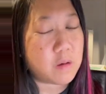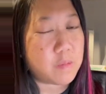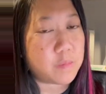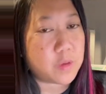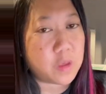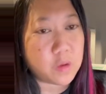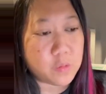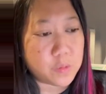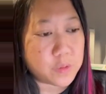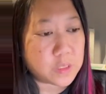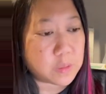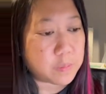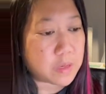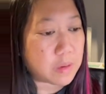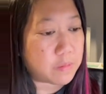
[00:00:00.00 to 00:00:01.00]

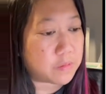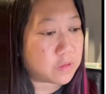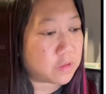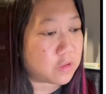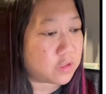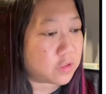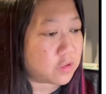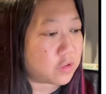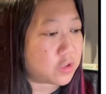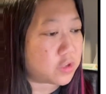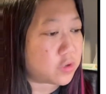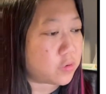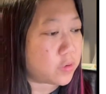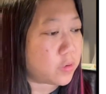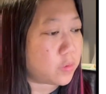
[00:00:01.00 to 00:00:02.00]
use, but I was just going to
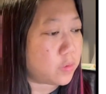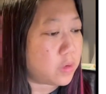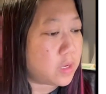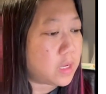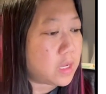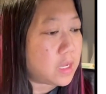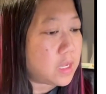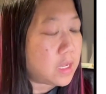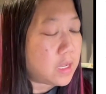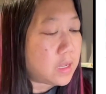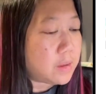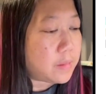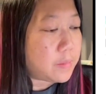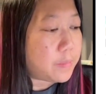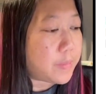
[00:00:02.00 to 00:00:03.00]
show you
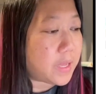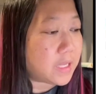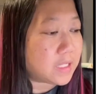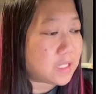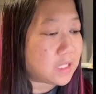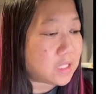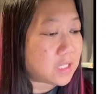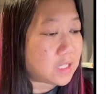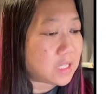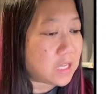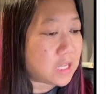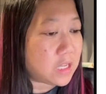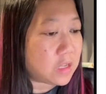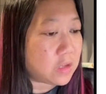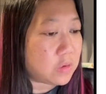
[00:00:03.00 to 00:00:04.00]
basically
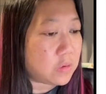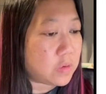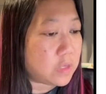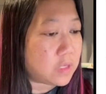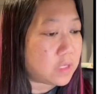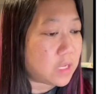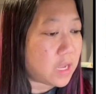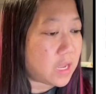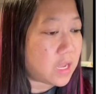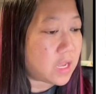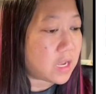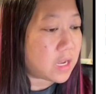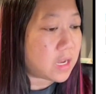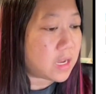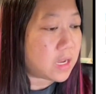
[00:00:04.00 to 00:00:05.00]
you can
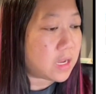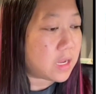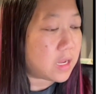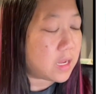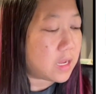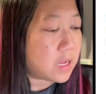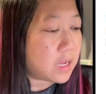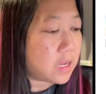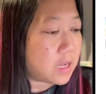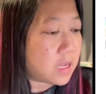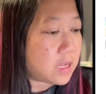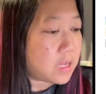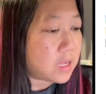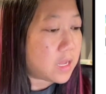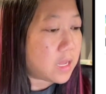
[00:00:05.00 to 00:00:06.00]
take,
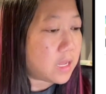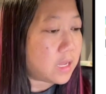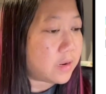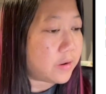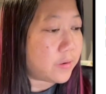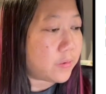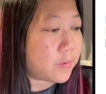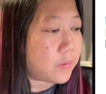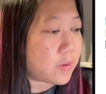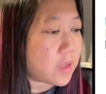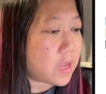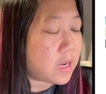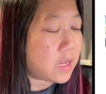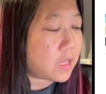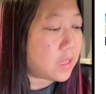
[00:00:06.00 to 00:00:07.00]
you know,
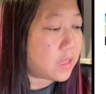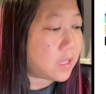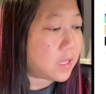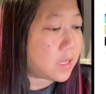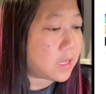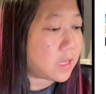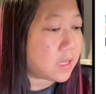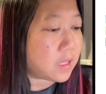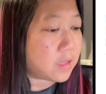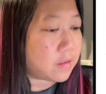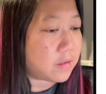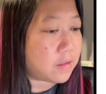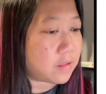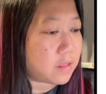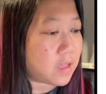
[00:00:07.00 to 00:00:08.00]
anything
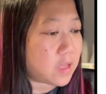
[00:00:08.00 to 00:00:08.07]
that you